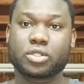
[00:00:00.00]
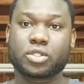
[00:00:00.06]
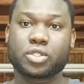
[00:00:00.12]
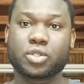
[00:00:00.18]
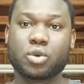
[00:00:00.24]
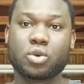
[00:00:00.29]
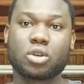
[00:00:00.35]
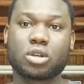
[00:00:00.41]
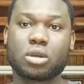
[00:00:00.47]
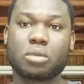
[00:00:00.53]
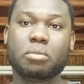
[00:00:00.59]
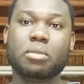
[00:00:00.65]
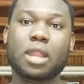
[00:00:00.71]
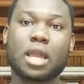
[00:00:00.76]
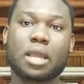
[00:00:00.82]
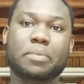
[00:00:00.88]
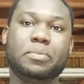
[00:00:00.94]
took
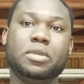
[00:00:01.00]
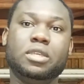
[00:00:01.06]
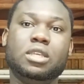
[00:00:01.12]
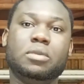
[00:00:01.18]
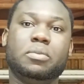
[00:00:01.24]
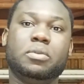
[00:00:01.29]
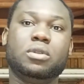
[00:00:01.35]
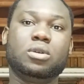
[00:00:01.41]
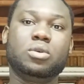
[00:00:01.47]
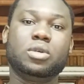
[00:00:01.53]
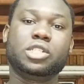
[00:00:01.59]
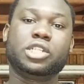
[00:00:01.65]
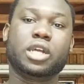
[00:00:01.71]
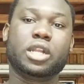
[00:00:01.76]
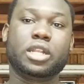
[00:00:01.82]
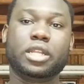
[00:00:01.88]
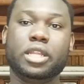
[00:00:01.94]
black people, which
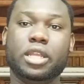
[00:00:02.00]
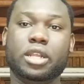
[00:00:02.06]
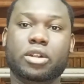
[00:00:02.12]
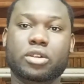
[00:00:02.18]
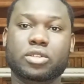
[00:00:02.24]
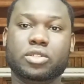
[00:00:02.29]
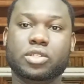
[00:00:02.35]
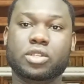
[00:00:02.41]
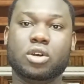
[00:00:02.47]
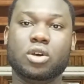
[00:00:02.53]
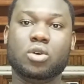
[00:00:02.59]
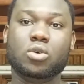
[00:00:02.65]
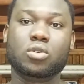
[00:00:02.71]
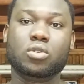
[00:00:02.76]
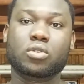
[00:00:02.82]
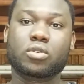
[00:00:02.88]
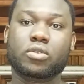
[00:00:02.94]
are the Negroes
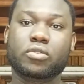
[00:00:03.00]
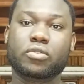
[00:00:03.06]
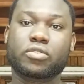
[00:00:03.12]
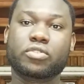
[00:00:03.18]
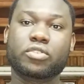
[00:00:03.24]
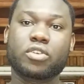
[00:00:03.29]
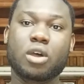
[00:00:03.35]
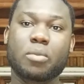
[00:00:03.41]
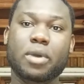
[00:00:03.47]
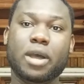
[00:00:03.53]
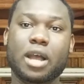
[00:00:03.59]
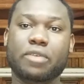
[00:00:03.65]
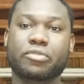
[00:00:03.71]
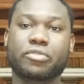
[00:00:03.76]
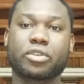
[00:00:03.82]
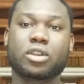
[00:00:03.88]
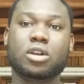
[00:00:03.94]
now, from
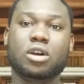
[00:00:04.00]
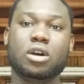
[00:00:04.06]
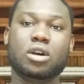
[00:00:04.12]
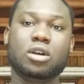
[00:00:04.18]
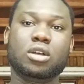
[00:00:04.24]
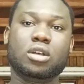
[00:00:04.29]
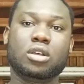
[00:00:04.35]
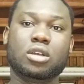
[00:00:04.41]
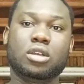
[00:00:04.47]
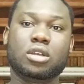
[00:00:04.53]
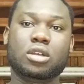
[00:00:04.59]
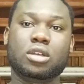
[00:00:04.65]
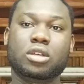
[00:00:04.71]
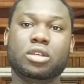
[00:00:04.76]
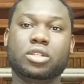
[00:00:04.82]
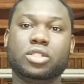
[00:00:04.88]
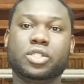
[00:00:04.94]
Africa
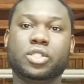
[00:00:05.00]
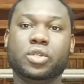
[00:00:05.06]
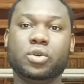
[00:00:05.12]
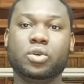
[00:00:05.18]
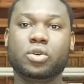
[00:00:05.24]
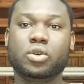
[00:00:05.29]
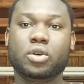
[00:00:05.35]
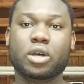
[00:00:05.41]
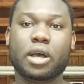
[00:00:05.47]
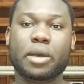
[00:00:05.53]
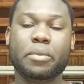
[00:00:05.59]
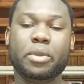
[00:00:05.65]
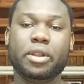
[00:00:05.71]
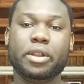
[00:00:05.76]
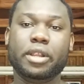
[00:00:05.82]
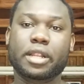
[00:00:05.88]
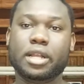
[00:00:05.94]
to
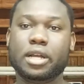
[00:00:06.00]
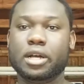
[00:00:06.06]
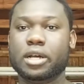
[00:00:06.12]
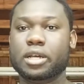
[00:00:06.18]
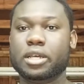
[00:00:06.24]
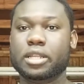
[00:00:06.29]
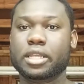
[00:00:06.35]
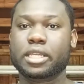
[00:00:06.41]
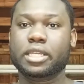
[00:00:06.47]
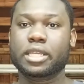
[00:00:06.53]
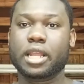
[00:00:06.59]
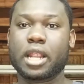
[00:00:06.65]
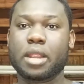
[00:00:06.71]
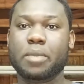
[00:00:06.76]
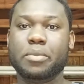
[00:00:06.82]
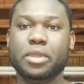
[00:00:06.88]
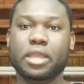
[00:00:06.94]
America, the
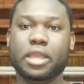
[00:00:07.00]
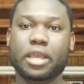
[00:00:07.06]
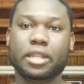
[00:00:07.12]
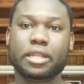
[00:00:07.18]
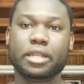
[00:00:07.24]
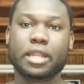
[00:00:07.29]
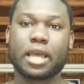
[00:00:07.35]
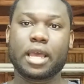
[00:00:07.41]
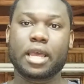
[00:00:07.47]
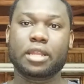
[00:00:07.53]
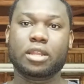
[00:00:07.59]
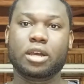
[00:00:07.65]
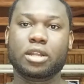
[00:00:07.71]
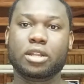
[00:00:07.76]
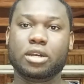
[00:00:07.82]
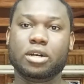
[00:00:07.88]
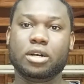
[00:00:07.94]
Caribbean, and
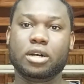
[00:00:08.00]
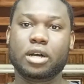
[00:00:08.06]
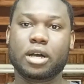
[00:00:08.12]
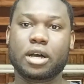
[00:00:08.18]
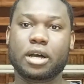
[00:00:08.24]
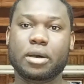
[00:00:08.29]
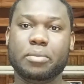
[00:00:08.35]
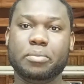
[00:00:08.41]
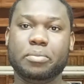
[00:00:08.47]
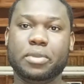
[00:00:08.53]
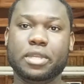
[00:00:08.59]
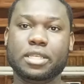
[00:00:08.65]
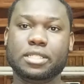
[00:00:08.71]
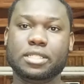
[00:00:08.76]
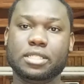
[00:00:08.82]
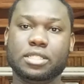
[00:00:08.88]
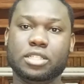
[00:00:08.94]
other
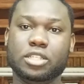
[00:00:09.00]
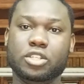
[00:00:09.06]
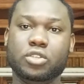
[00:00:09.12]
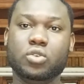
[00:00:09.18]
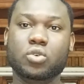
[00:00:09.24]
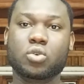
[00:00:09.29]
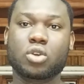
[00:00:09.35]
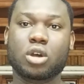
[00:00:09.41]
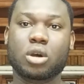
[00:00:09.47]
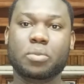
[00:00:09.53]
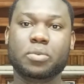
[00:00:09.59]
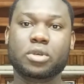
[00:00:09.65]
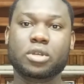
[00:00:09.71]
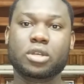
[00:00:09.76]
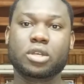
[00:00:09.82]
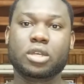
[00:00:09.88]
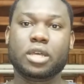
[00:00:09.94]
places in Europe,
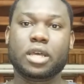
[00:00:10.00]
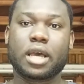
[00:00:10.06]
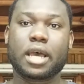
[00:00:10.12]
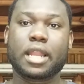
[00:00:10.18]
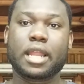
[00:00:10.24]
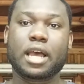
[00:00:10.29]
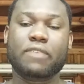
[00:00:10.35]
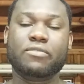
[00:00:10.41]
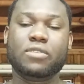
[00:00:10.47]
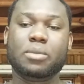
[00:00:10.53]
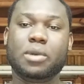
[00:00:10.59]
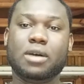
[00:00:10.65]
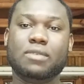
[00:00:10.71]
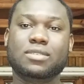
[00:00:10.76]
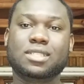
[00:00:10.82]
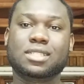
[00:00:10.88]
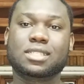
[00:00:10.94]
and have them
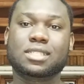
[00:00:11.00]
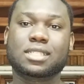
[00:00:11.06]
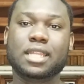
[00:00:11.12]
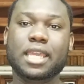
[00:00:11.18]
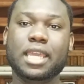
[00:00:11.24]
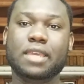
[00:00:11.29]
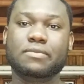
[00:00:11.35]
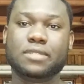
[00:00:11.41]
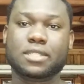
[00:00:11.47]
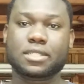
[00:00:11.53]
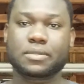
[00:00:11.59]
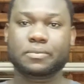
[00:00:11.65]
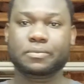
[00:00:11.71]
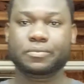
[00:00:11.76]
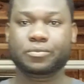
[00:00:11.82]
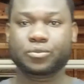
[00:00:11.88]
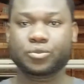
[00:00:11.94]
as slaves.
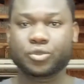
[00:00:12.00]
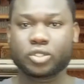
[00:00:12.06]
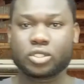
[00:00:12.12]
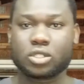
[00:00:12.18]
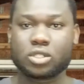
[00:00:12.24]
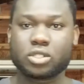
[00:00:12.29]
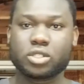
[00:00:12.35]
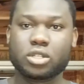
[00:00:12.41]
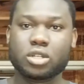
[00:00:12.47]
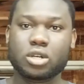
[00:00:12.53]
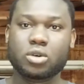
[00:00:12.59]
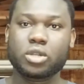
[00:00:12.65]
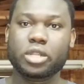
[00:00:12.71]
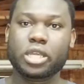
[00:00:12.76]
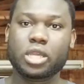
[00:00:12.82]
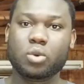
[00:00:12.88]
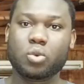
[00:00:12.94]
So now
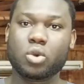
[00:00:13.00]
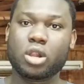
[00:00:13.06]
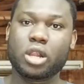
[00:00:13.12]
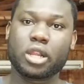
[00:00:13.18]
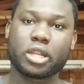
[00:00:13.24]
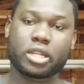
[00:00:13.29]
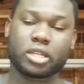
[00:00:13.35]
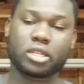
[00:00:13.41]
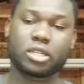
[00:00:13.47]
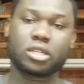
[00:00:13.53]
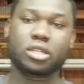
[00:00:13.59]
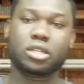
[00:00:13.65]
they work